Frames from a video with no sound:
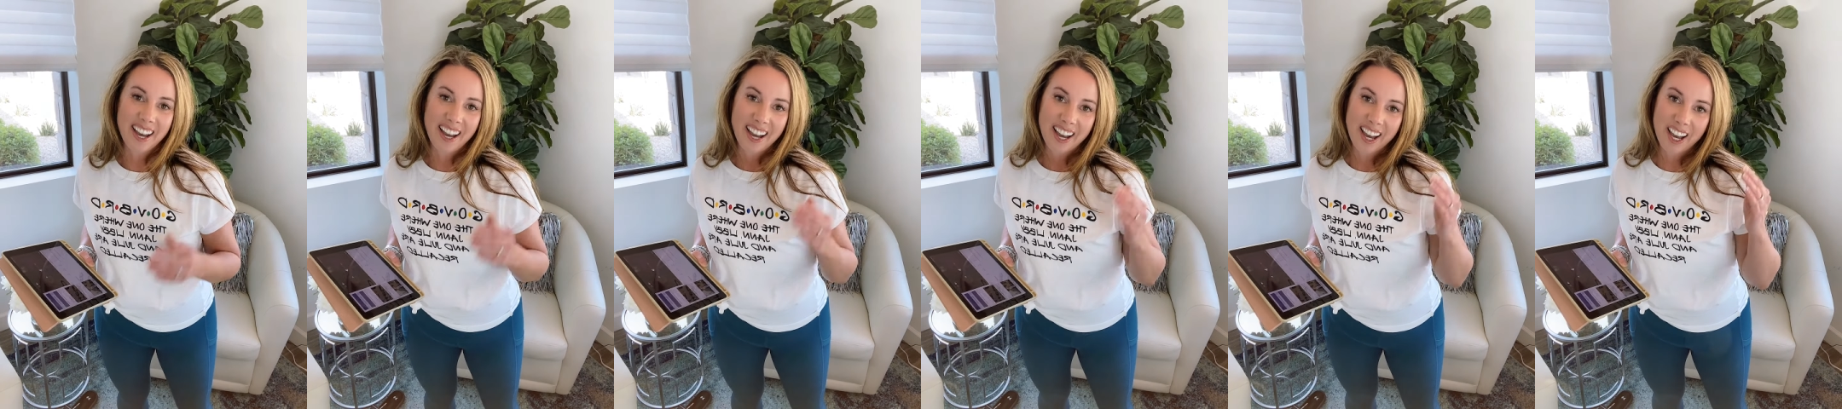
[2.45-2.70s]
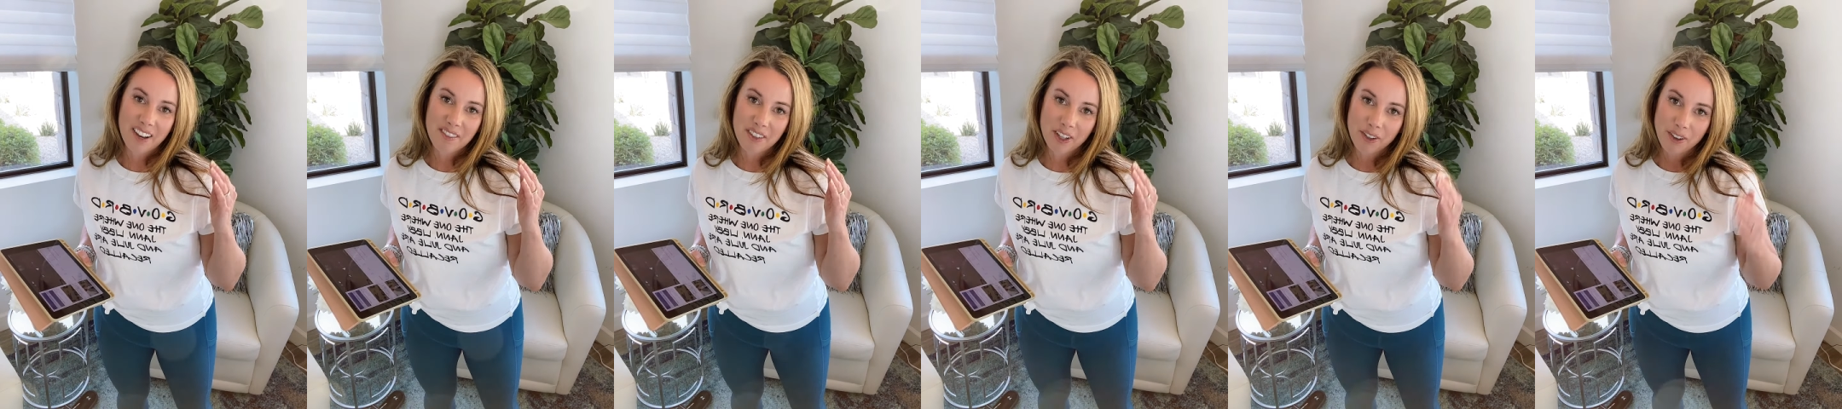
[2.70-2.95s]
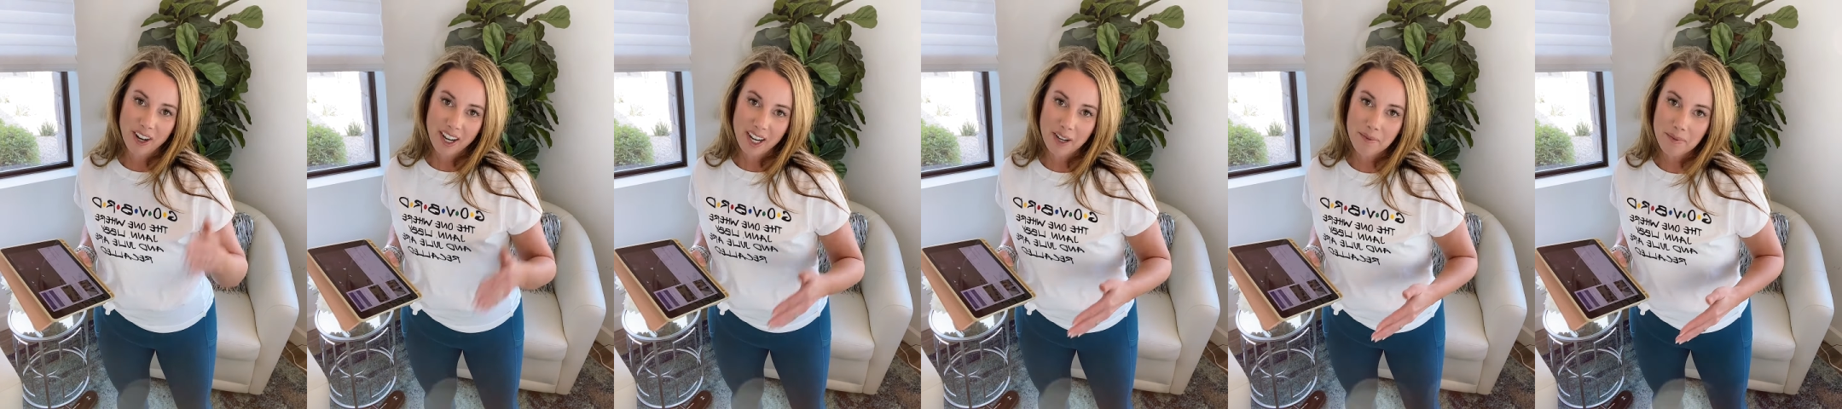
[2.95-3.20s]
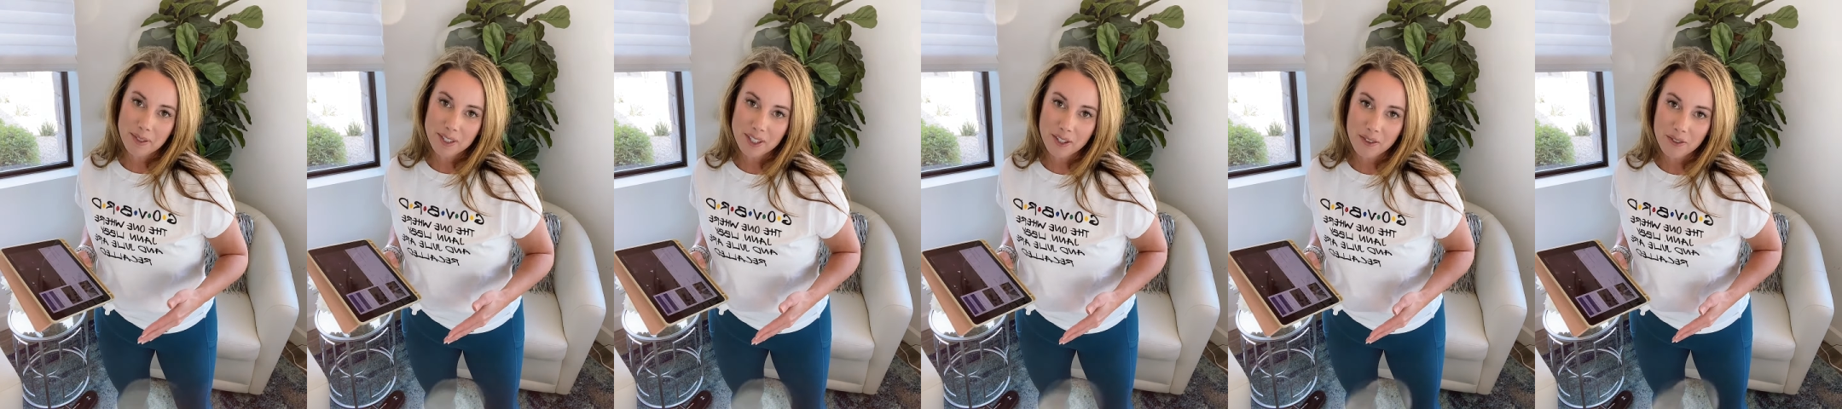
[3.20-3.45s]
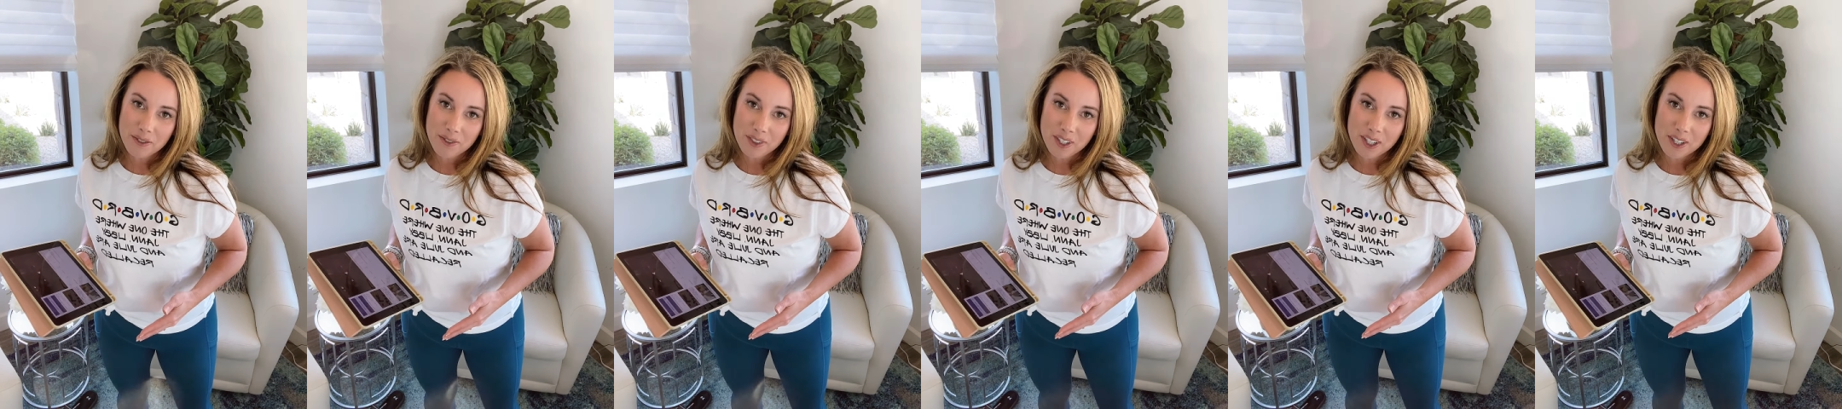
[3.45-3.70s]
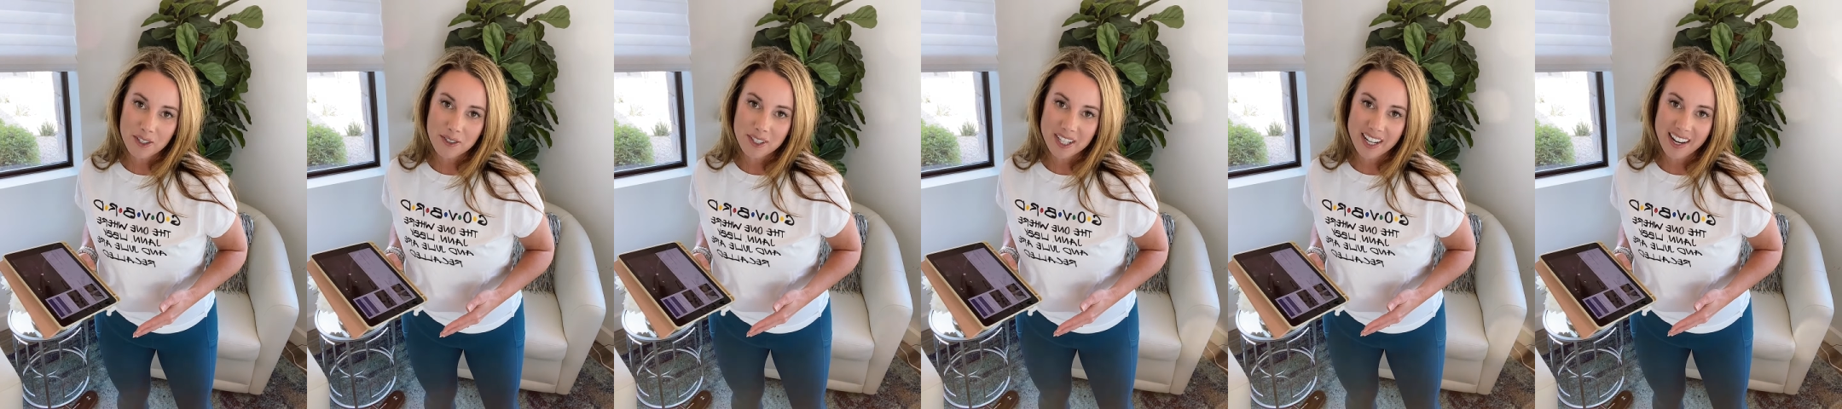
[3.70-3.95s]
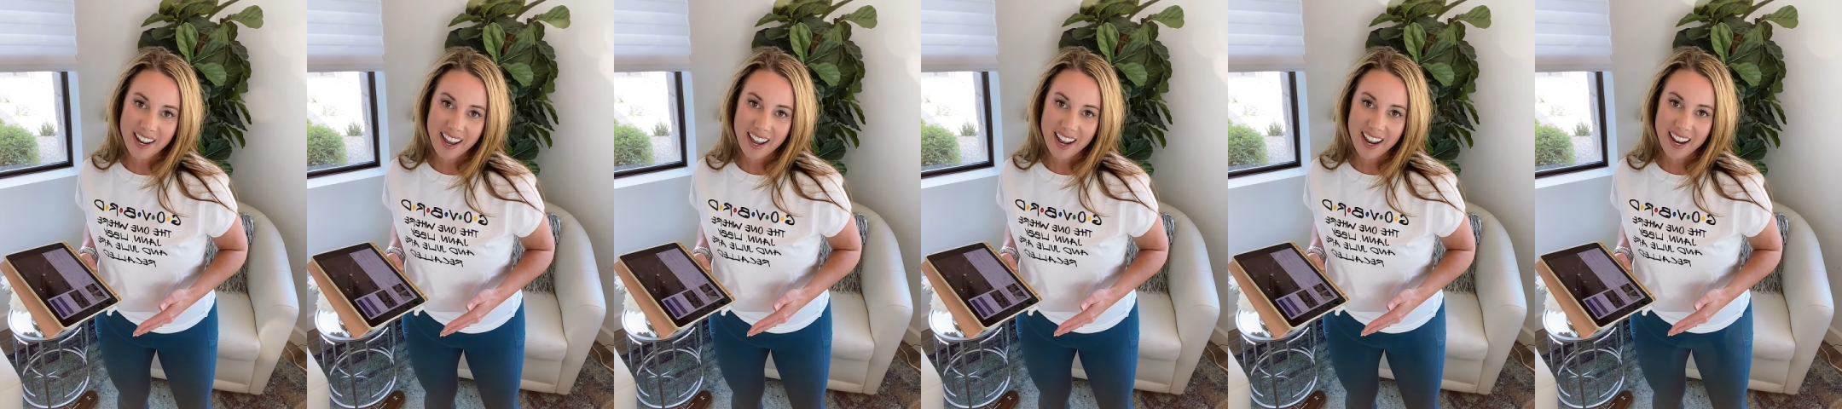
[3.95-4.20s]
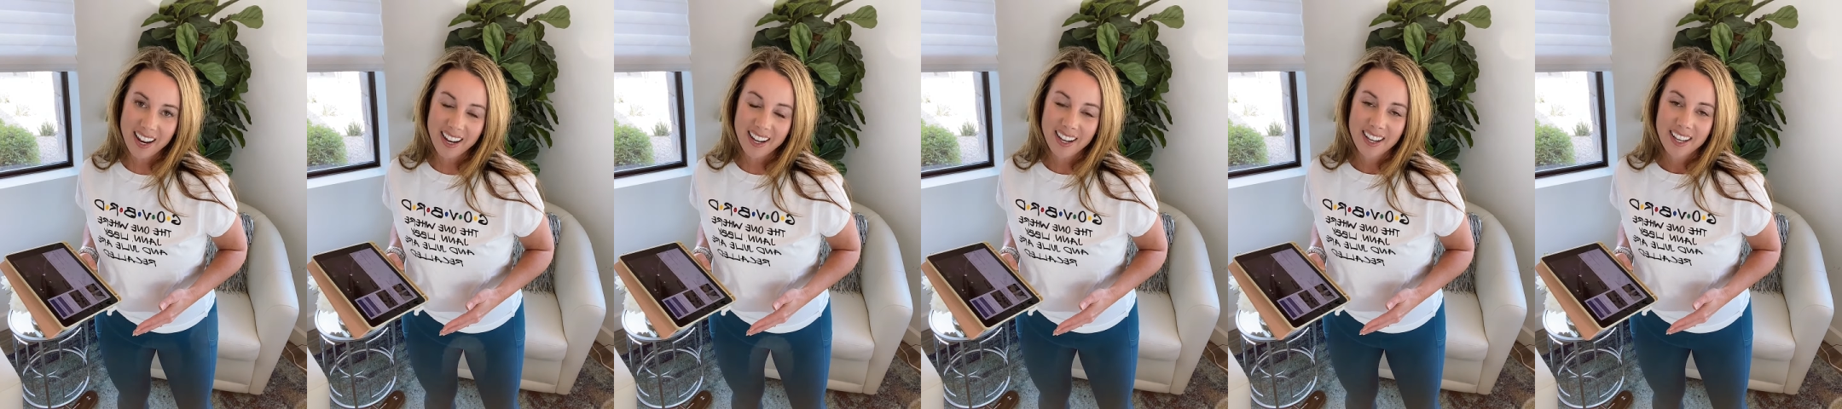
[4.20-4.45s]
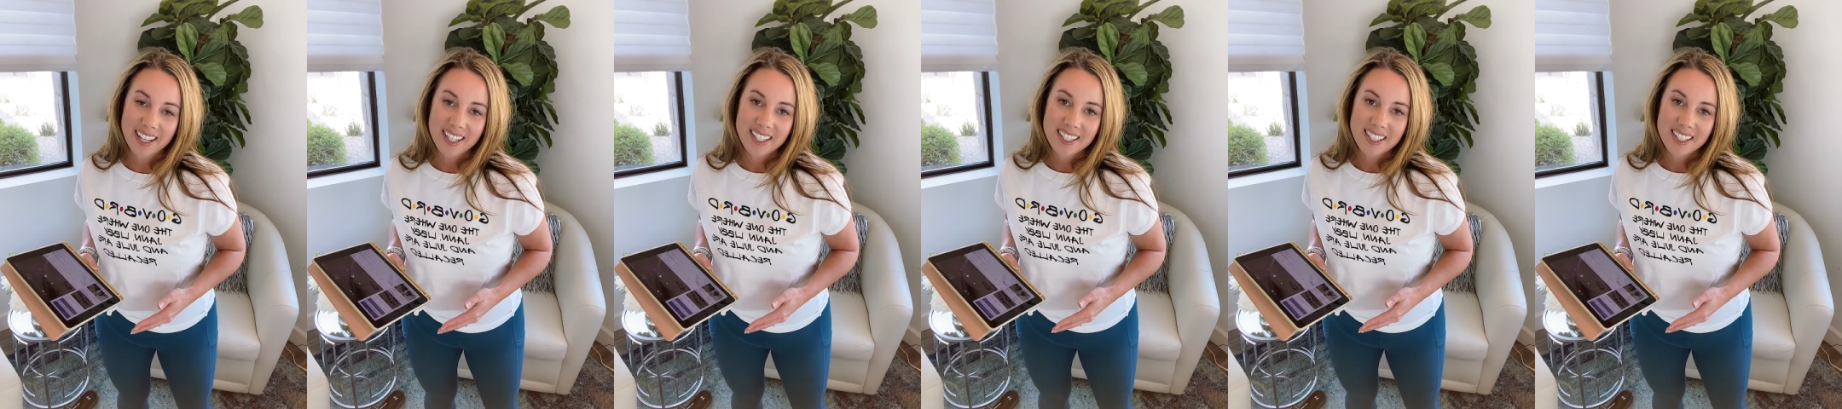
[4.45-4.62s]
have a great episode for you today.